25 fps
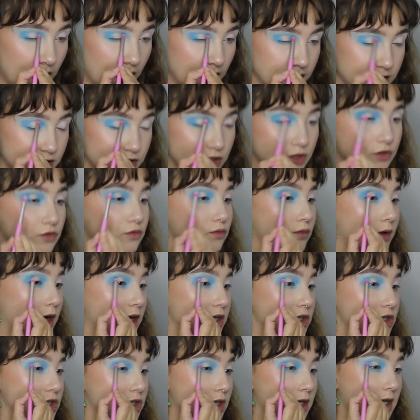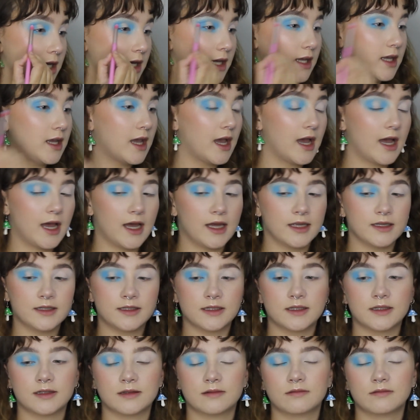like to gradually add